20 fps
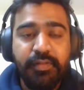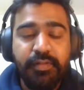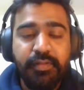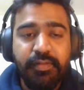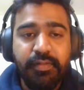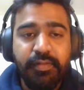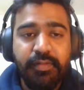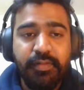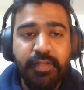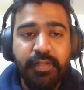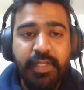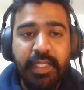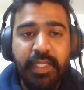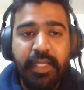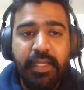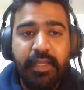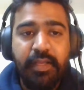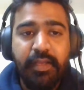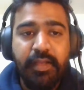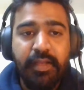
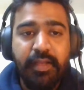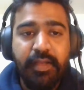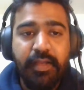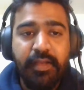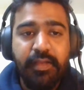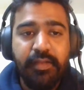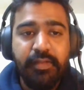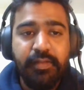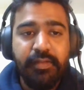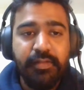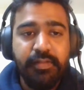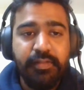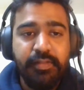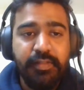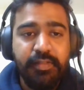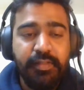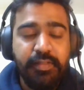Nothing is said.